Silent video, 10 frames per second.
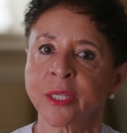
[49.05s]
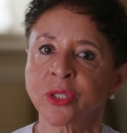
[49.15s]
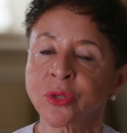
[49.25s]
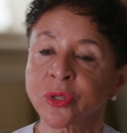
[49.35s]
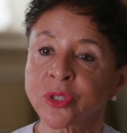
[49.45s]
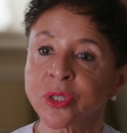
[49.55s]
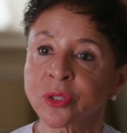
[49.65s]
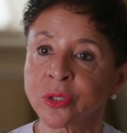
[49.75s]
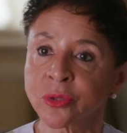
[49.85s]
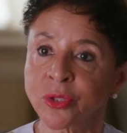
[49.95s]
as to the
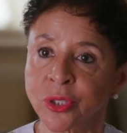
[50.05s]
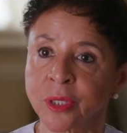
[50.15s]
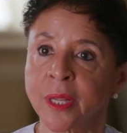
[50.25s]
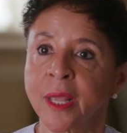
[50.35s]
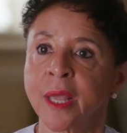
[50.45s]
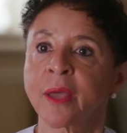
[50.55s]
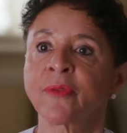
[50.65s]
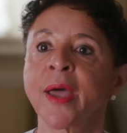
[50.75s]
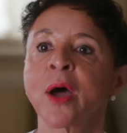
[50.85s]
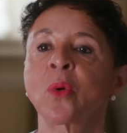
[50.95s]
solution
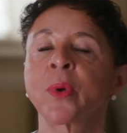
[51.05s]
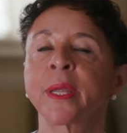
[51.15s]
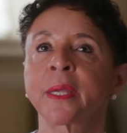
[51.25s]
of how we